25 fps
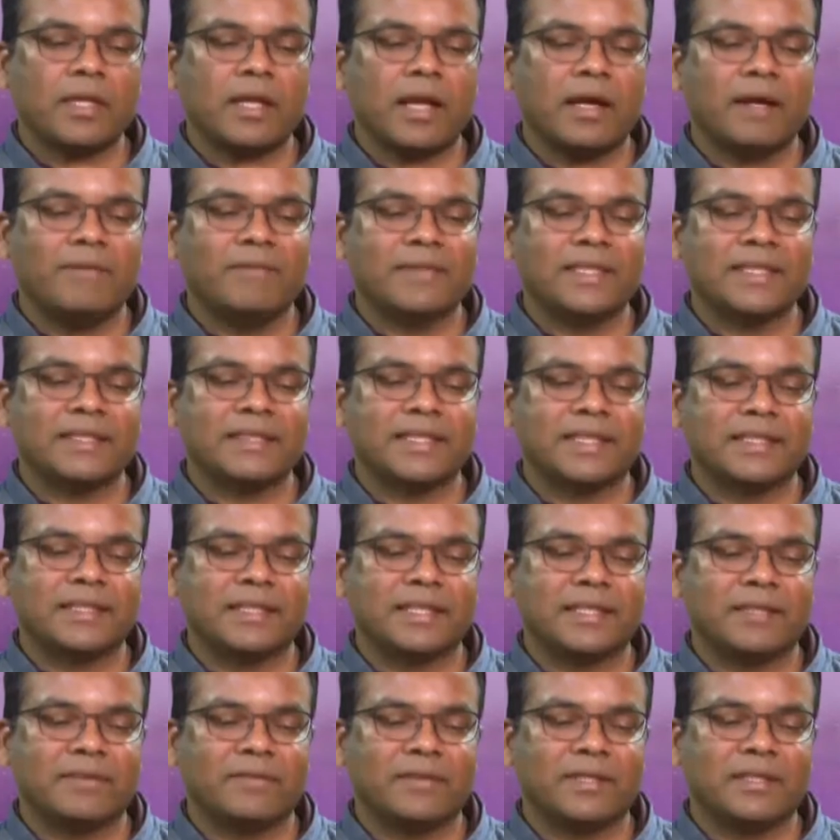which is
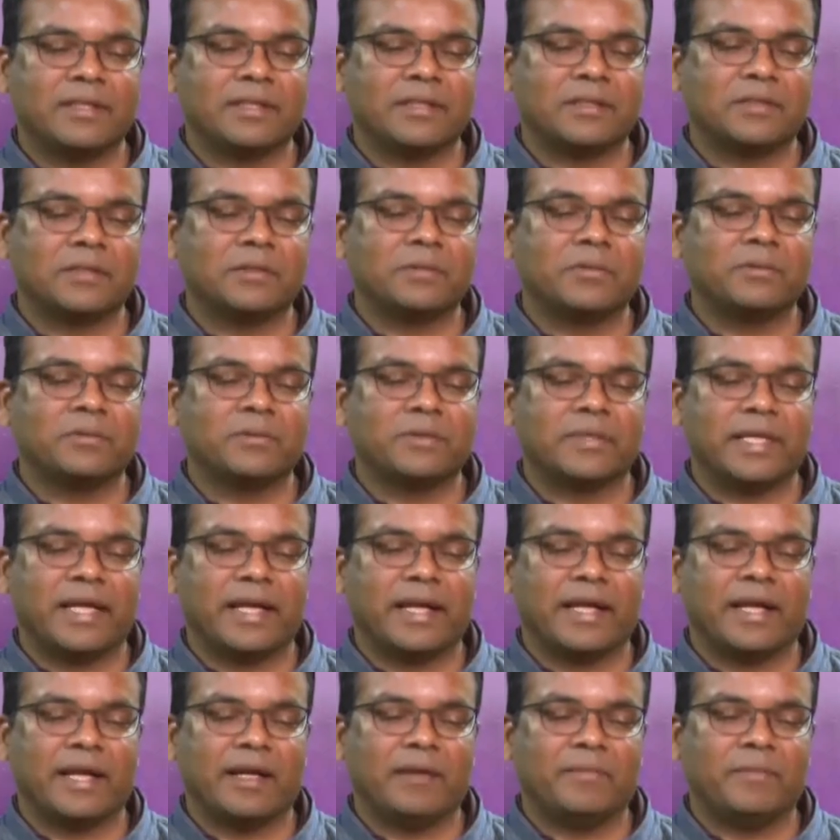sensitive in the 2 to
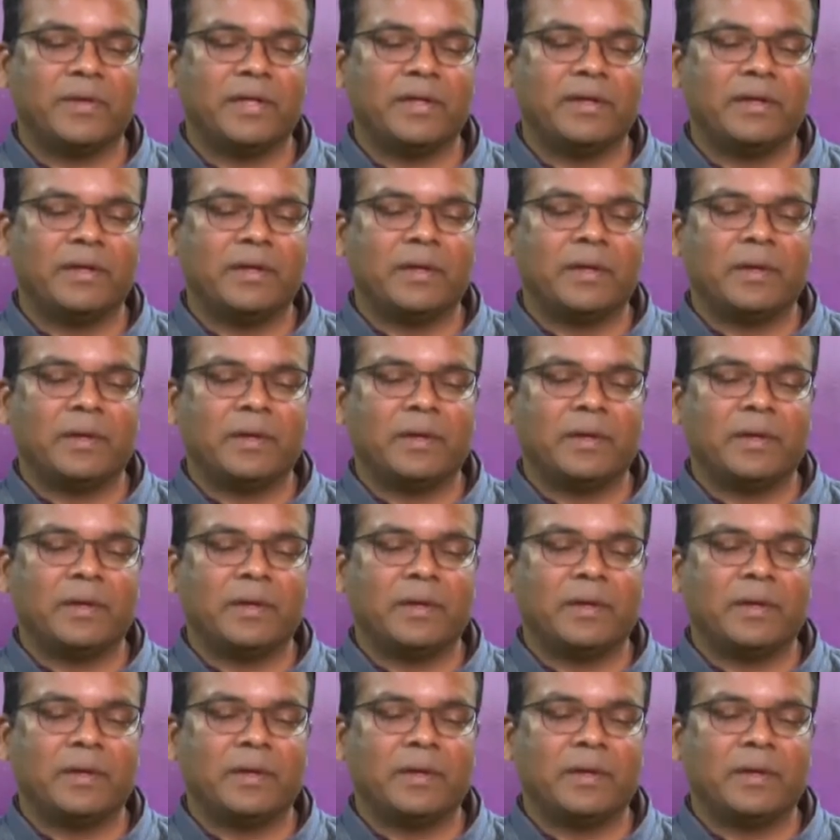10 kb